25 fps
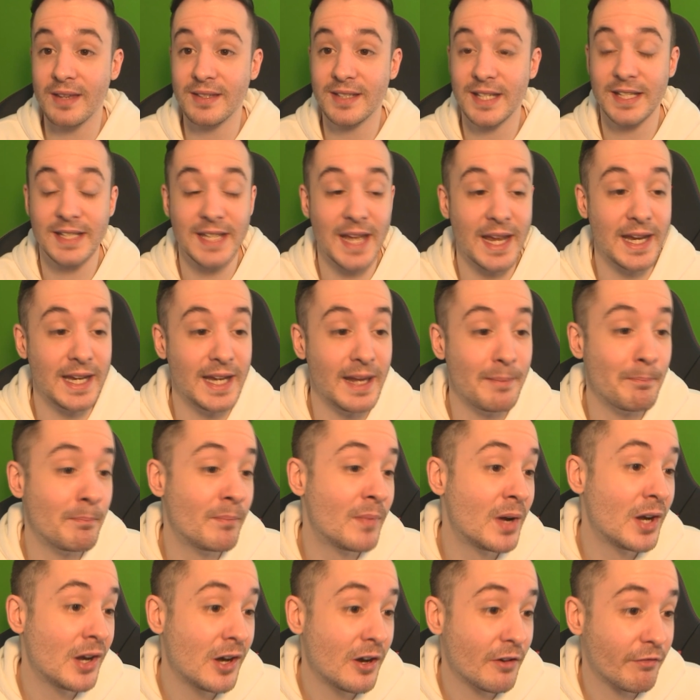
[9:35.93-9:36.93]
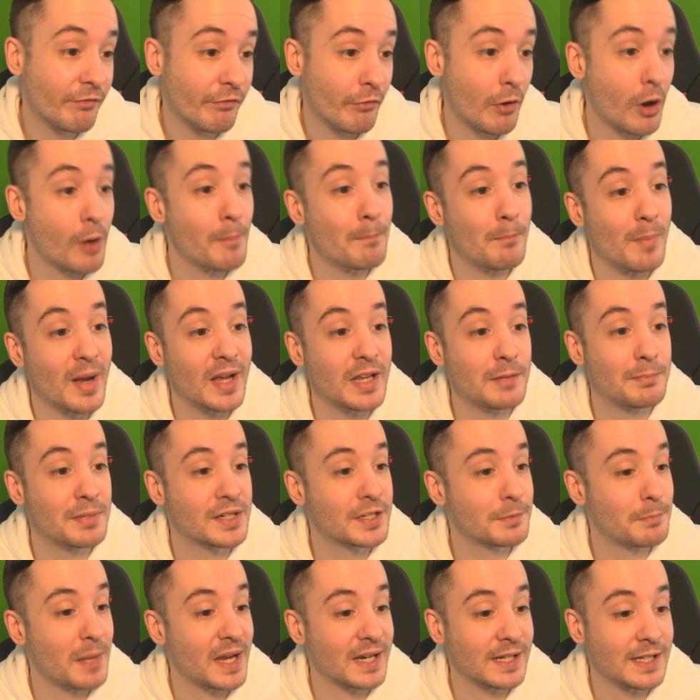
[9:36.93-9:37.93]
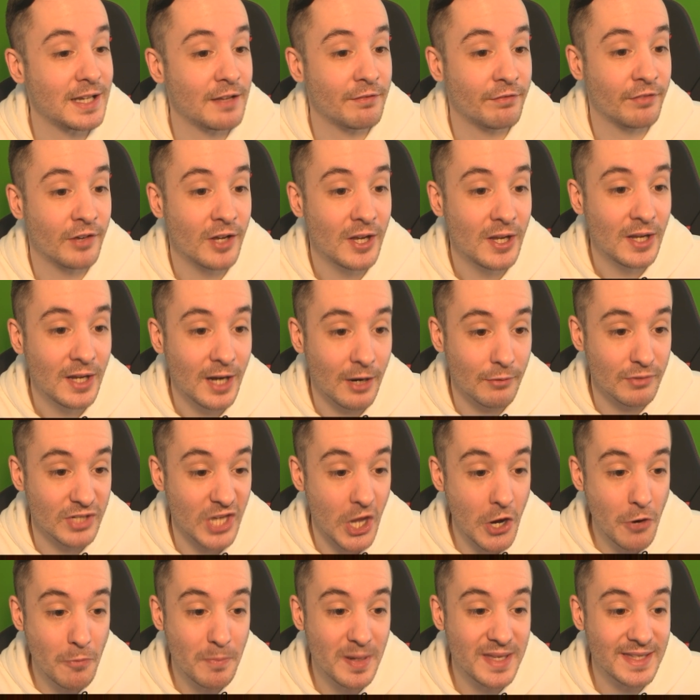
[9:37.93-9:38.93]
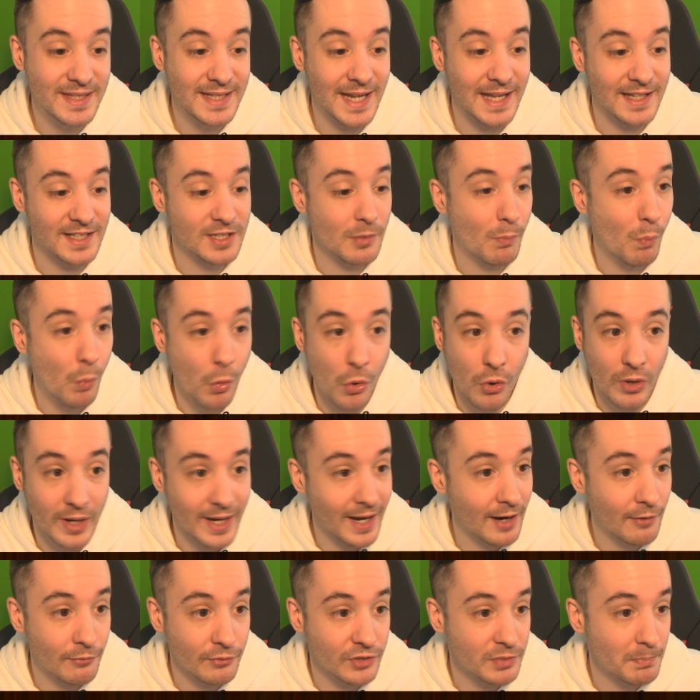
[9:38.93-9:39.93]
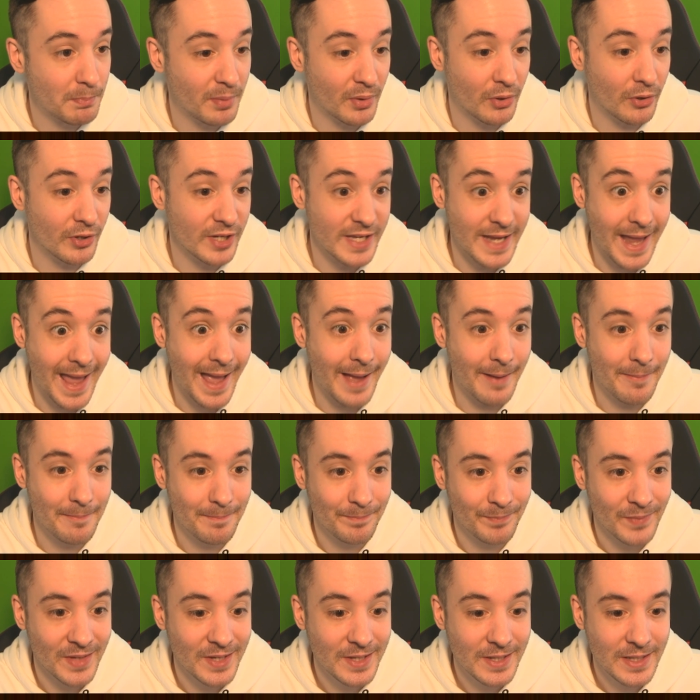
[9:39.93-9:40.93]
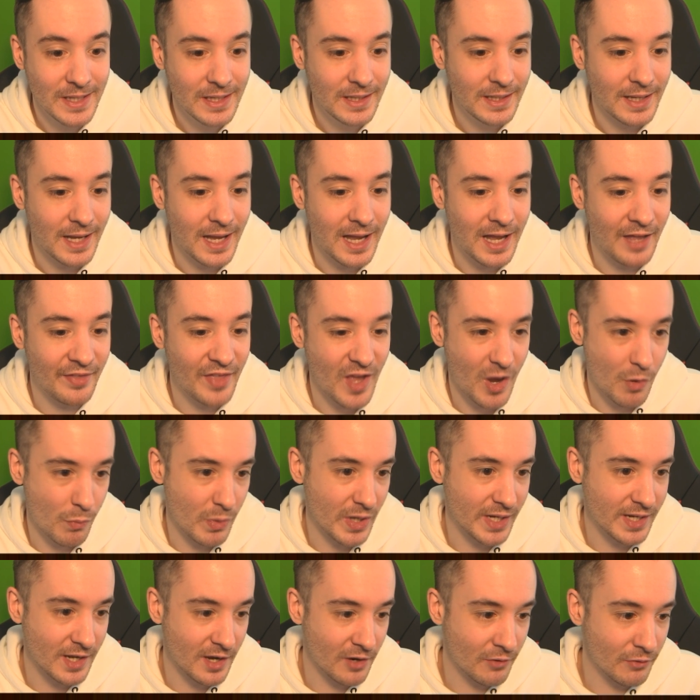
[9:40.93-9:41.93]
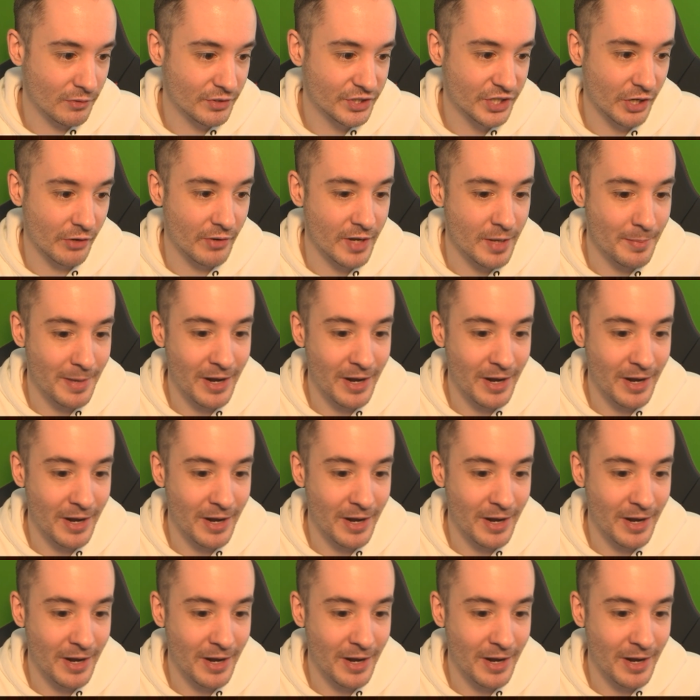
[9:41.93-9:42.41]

entertaining from my perspective. I was hoping to get some walkouts, but yeah, uh, there we go. Sorry